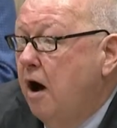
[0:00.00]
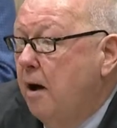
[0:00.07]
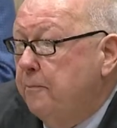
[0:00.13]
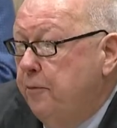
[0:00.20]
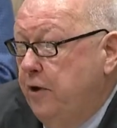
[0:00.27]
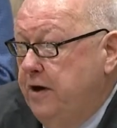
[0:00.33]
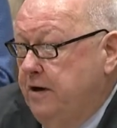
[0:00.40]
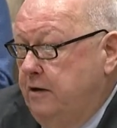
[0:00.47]

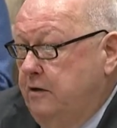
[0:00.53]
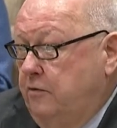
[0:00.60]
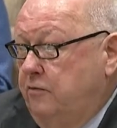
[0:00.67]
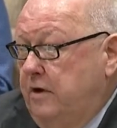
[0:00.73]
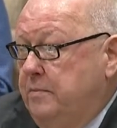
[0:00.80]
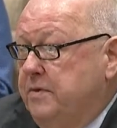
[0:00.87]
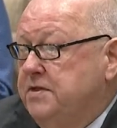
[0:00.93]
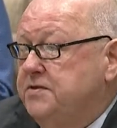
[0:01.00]
operating
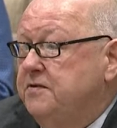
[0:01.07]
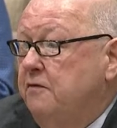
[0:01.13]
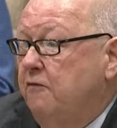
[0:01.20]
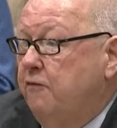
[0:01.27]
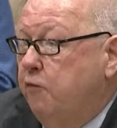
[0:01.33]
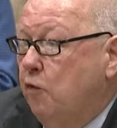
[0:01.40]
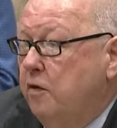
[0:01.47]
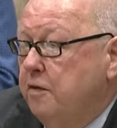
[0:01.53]
agreements
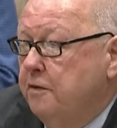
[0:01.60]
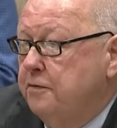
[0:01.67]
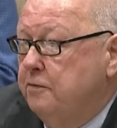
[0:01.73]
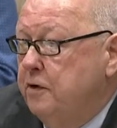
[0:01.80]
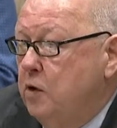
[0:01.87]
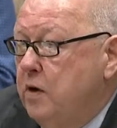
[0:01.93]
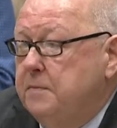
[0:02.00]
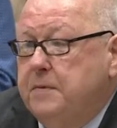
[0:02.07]
for the
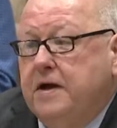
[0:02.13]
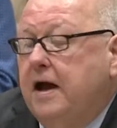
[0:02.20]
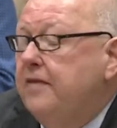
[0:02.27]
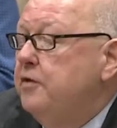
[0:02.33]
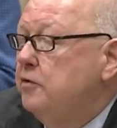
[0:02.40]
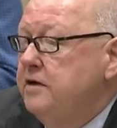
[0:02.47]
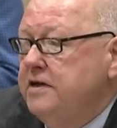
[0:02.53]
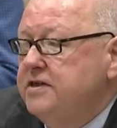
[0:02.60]
308B,
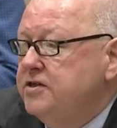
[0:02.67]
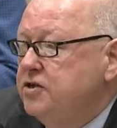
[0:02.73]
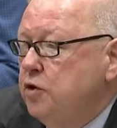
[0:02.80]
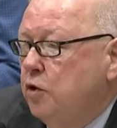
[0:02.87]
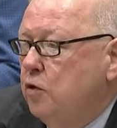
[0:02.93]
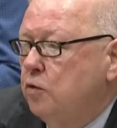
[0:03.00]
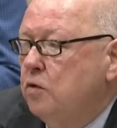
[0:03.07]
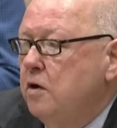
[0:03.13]
and there is
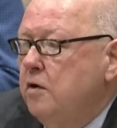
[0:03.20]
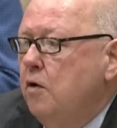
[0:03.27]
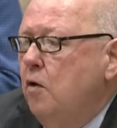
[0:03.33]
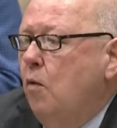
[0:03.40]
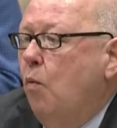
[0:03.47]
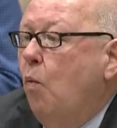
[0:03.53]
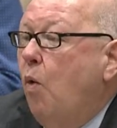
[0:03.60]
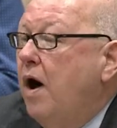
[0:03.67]
no
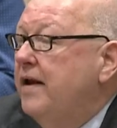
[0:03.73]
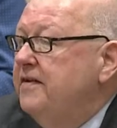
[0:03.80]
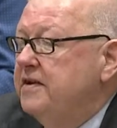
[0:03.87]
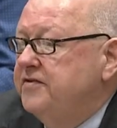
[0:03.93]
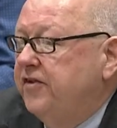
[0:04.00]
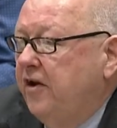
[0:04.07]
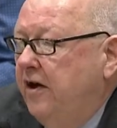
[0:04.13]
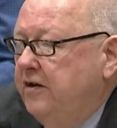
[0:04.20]
one
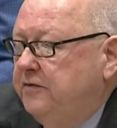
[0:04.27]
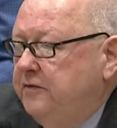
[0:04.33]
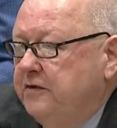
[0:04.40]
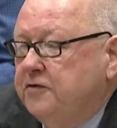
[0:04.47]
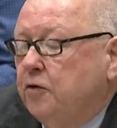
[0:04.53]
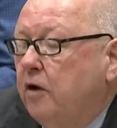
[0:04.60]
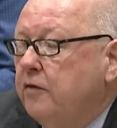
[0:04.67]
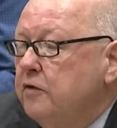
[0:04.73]
size
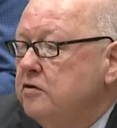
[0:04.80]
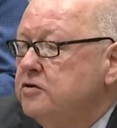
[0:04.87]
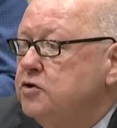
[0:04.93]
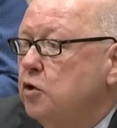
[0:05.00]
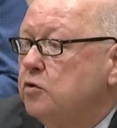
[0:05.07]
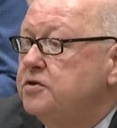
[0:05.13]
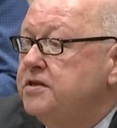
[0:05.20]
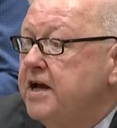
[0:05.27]
fits all. There is
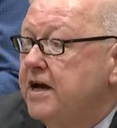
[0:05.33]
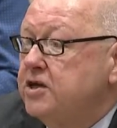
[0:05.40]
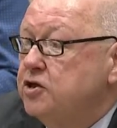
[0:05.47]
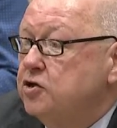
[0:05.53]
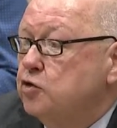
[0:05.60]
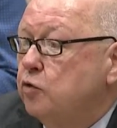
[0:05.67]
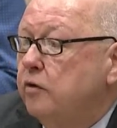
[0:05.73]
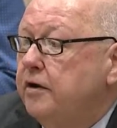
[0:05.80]
no
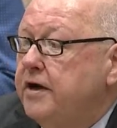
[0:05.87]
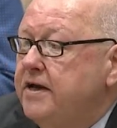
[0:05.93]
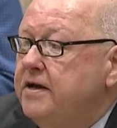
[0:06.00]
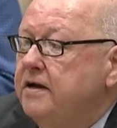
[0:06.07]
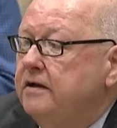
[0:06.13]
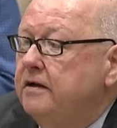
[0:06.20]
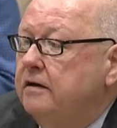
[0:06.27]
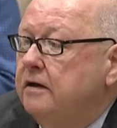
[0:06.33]
statutory
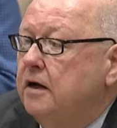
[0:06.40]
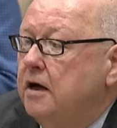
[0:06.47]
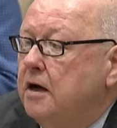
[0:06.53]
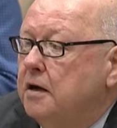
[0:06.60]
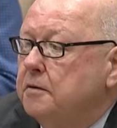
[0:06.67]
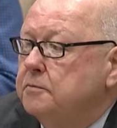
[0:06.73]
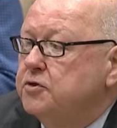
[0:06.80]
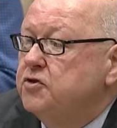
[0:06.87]

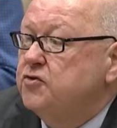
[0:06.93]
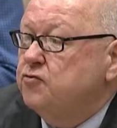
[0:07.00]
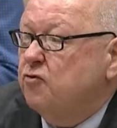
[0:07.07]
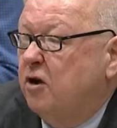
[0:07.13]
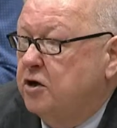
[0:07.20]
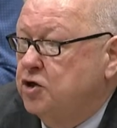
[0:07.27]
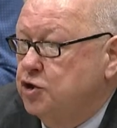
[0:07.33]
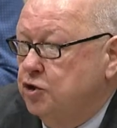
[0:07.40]

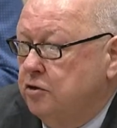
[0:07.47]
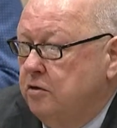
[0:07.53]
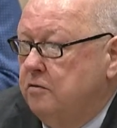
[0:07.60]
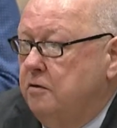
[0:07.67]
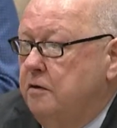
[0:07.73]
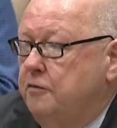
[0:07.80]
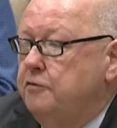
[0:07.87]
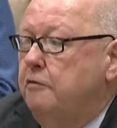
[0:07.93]

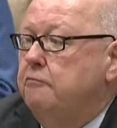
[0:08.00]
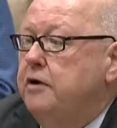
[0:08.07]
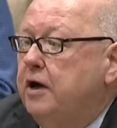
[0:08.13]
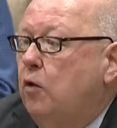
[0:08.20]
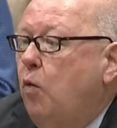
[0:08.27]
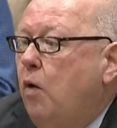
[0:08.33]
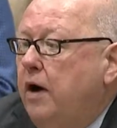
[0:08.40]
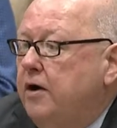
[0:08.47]
structure that
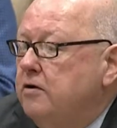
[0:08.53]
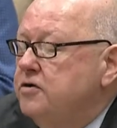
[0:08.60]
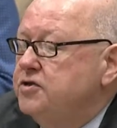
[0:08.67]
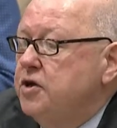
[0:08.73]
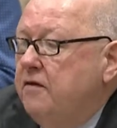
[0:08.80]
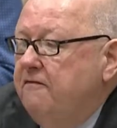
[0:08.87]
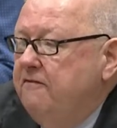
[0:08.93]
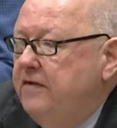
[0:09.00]

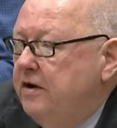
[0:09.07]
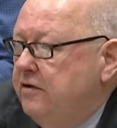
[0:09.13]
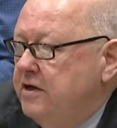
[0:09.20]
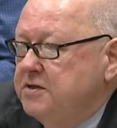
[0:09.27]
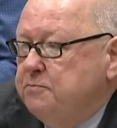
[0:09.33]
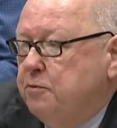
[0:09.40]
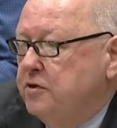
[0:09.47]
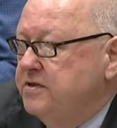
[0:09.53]
requires
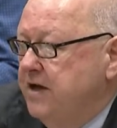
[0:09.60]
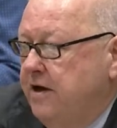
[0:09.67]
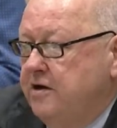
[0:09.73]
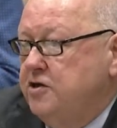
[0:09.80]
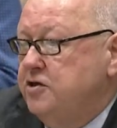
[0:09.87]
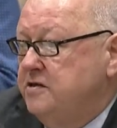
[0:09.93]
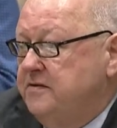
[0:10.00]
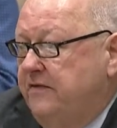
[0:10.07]
various
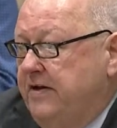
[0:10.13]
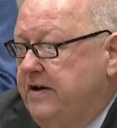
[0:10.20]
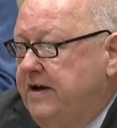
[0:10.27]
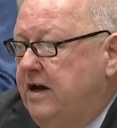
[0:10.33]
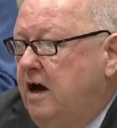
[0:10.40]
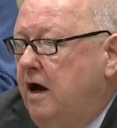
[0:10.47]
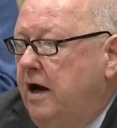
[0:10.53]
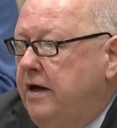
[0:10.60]
percentages of any
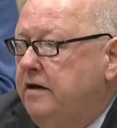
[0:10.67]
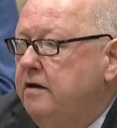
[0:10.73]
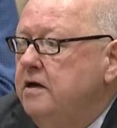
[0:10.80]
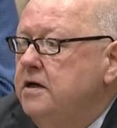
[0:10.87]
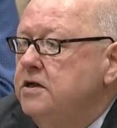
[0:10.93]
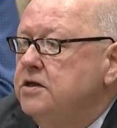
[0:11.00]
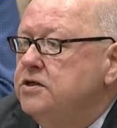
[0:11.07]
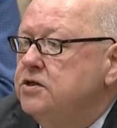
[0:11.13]
kind.
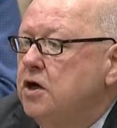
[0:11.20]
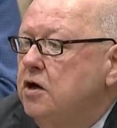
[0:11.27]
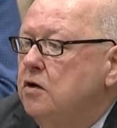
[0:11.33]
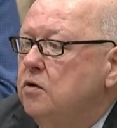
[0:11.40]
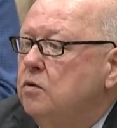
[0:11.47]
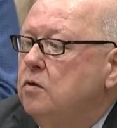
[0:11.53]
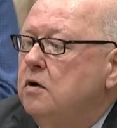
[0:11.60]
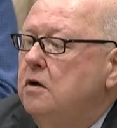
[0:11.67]

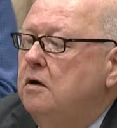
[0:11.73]
So